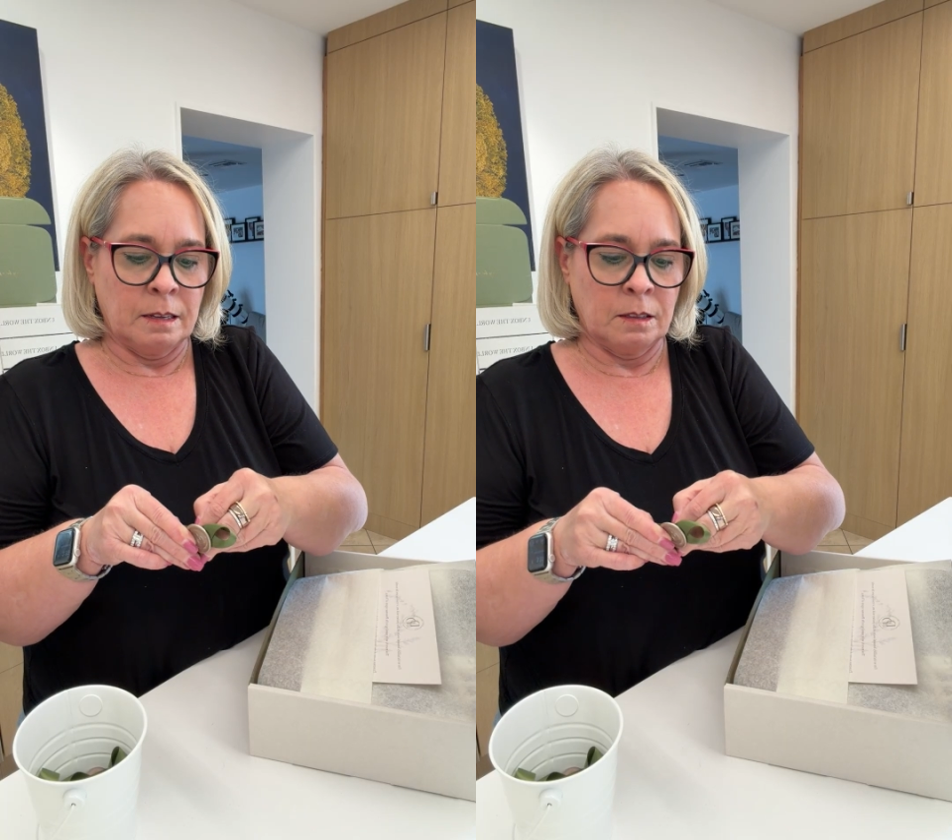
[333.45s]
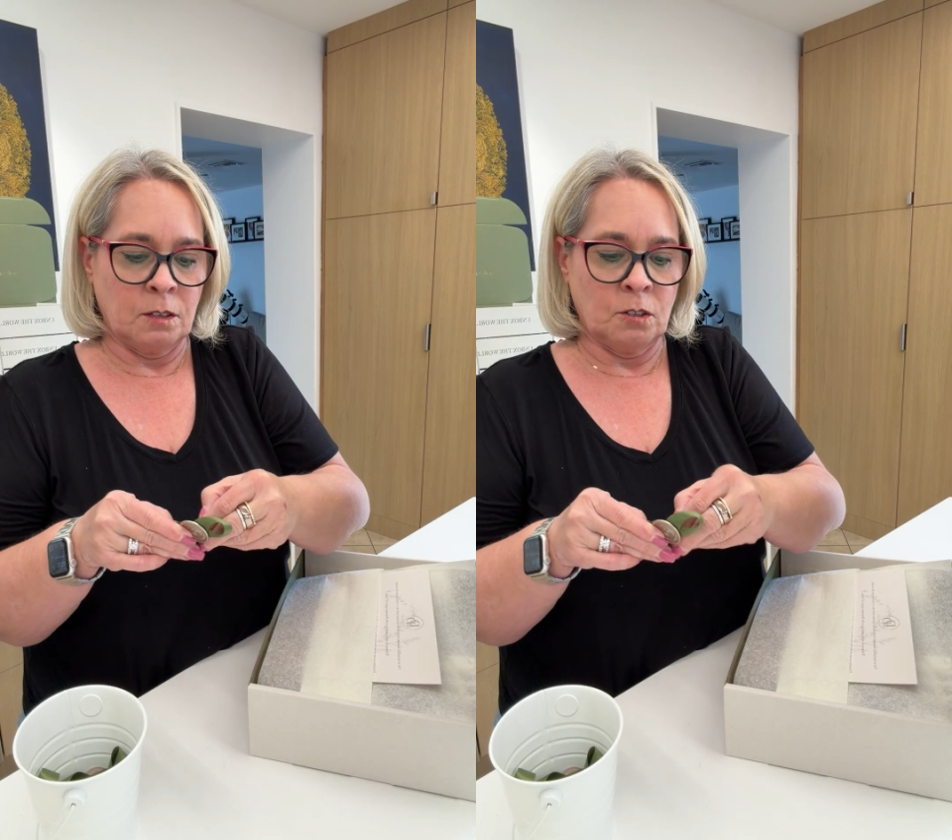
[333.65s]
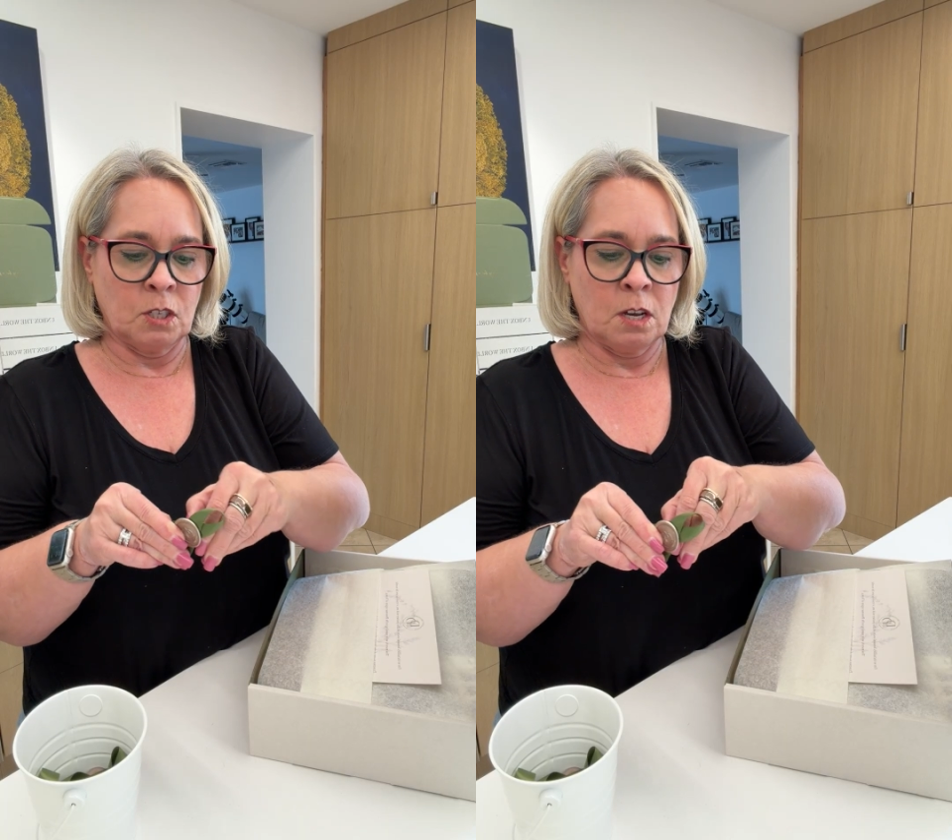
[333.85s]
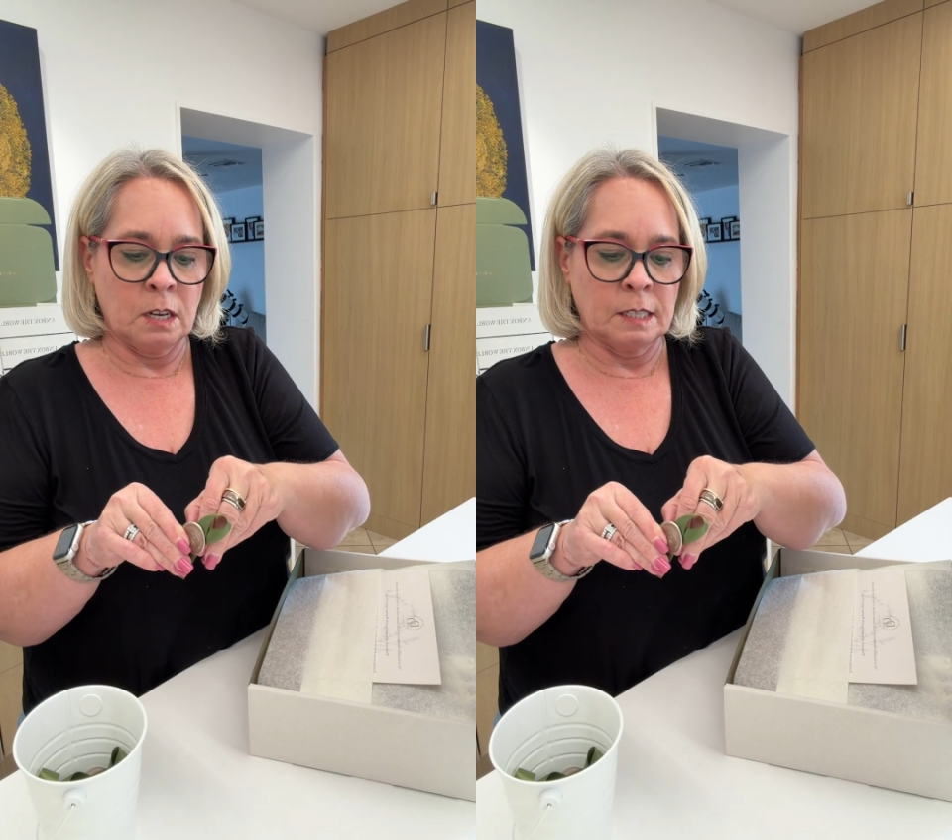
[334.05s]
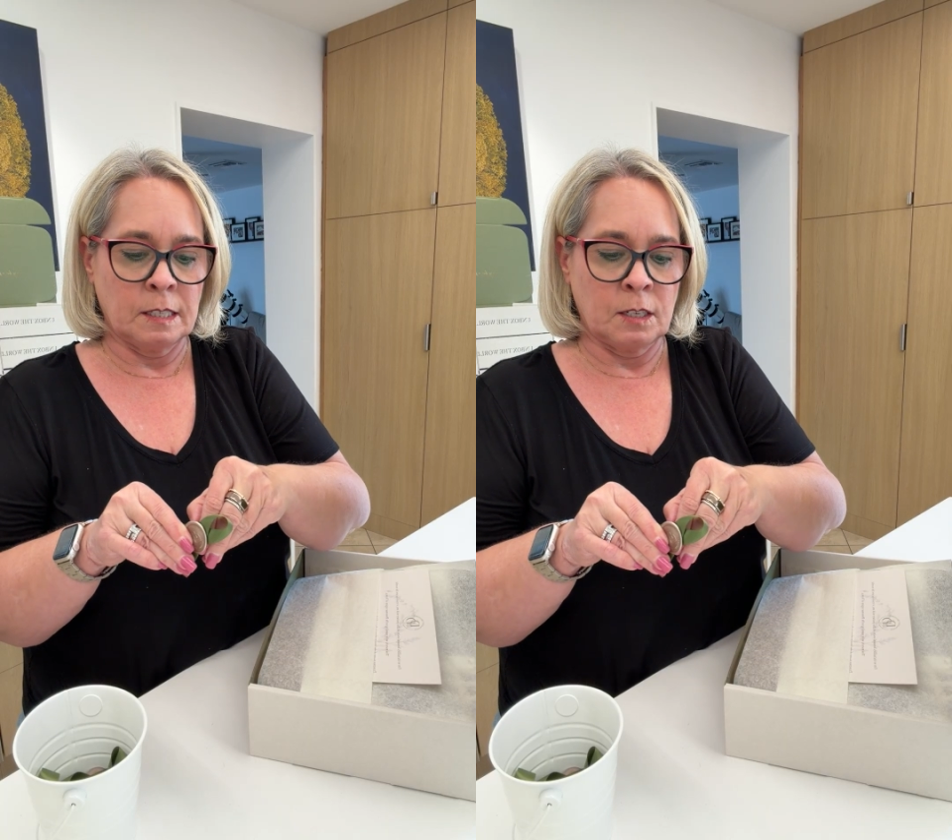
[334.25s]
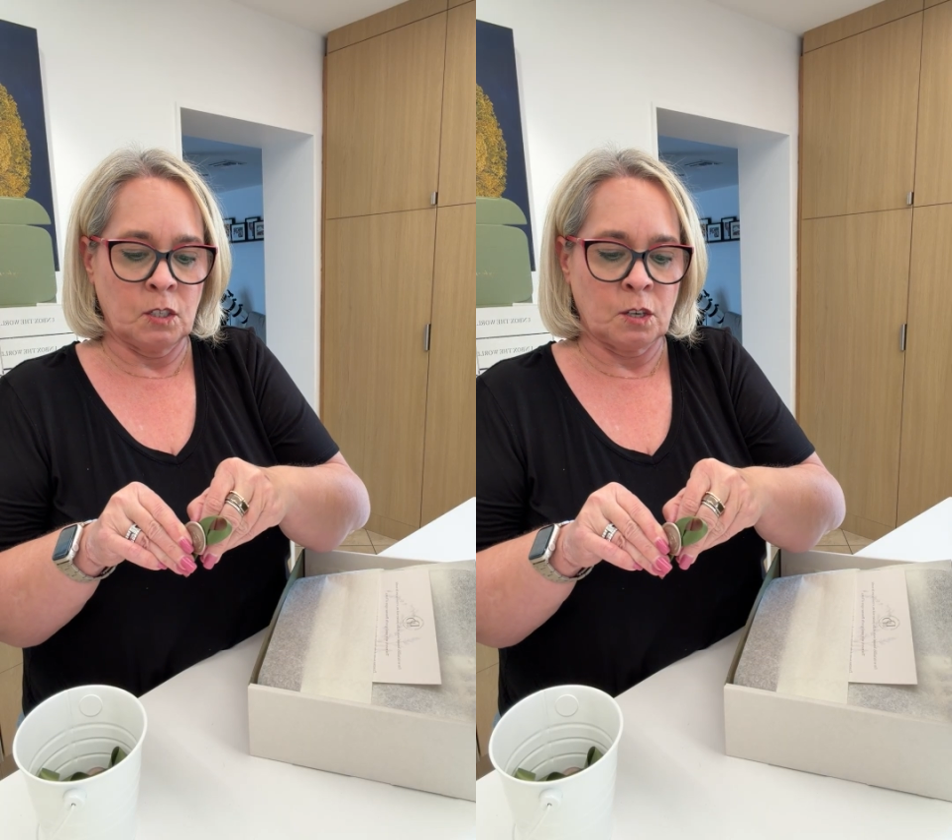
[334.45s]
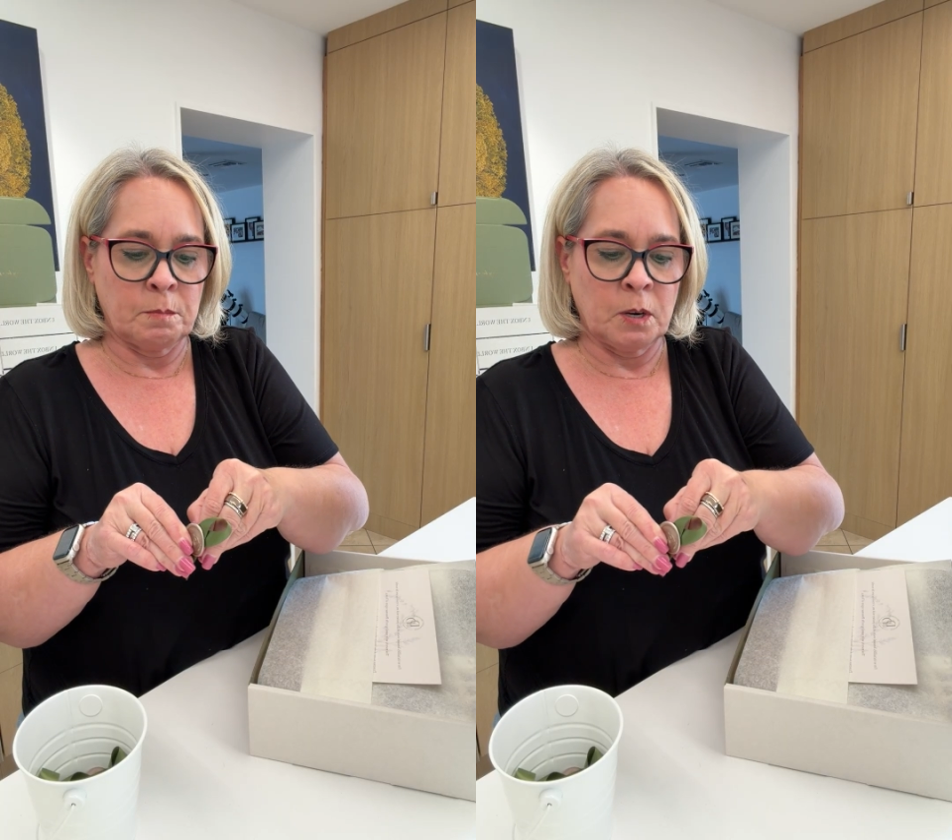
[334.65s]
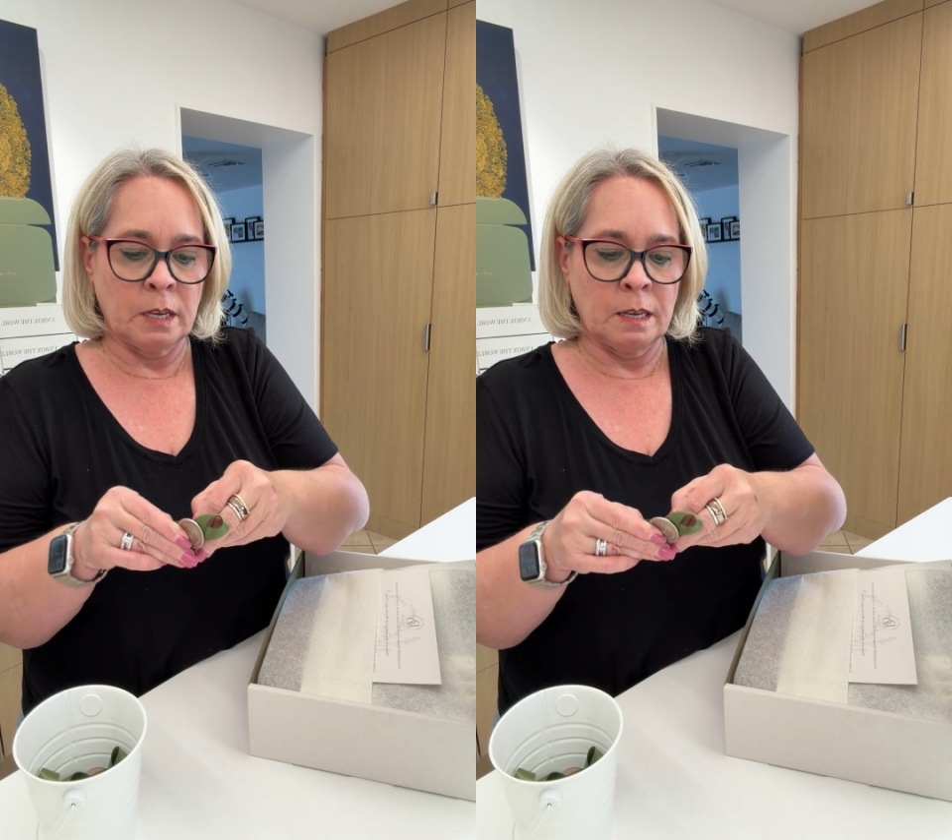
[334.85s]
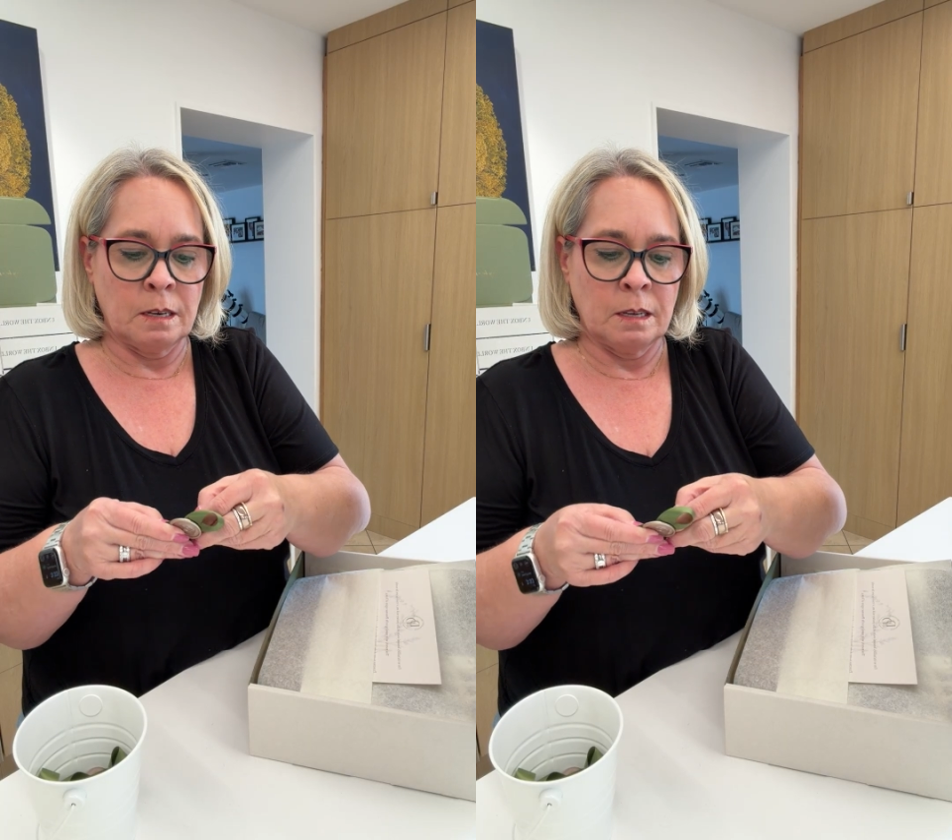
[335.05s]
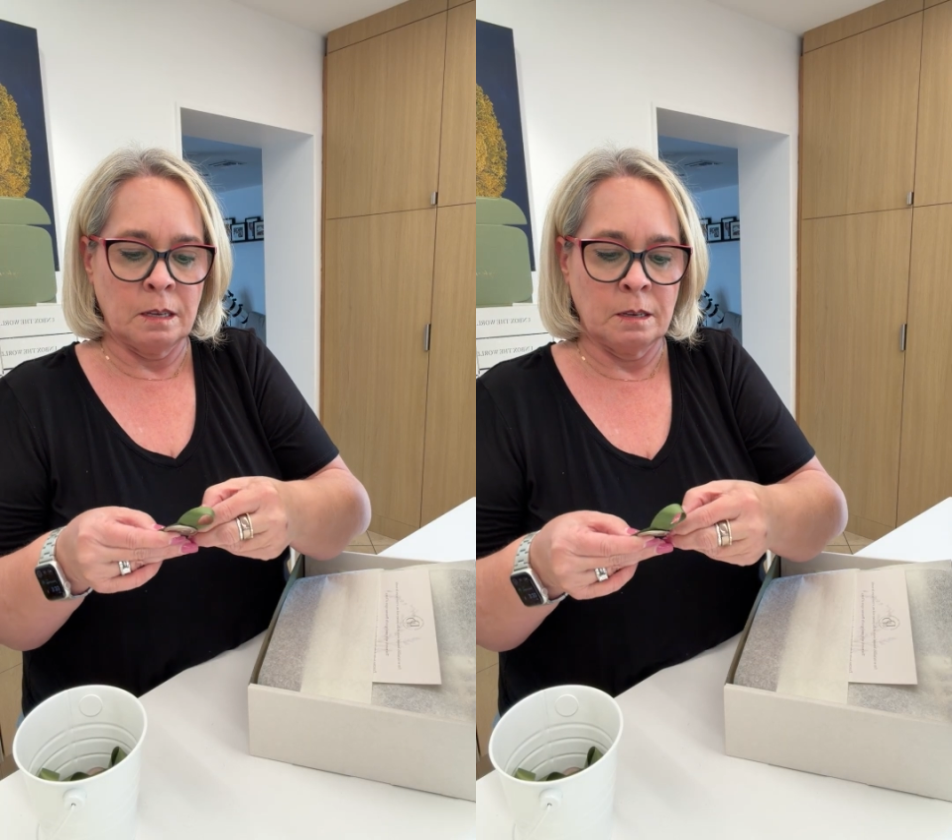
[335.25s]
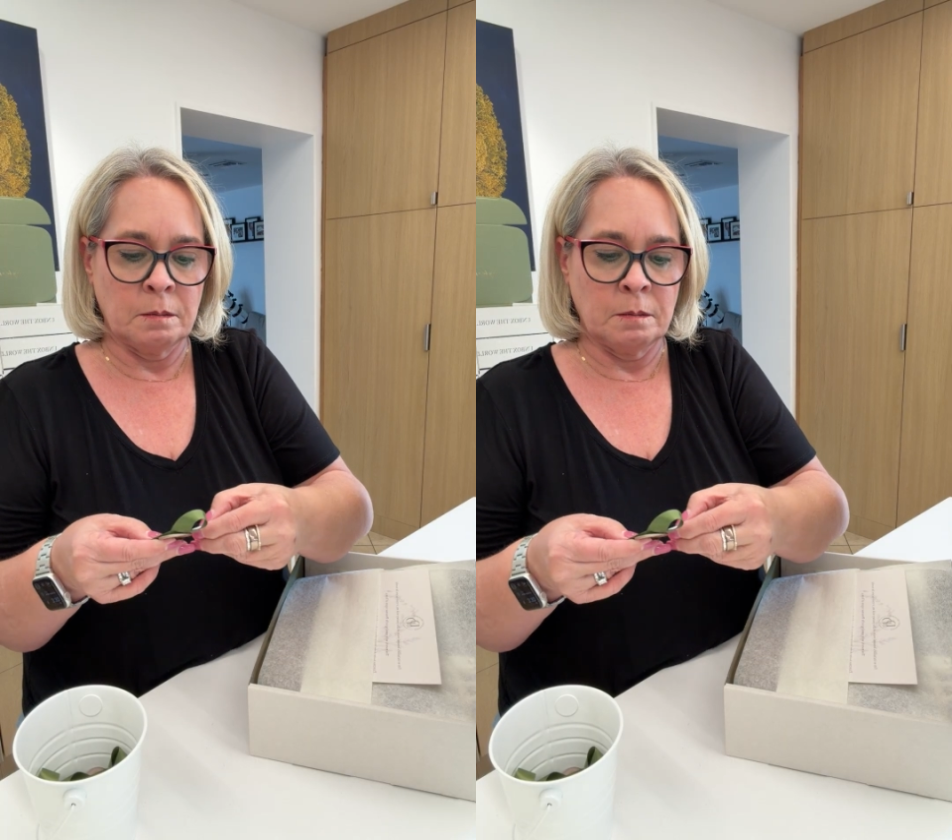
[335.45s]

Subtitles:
little dog is gonna start barking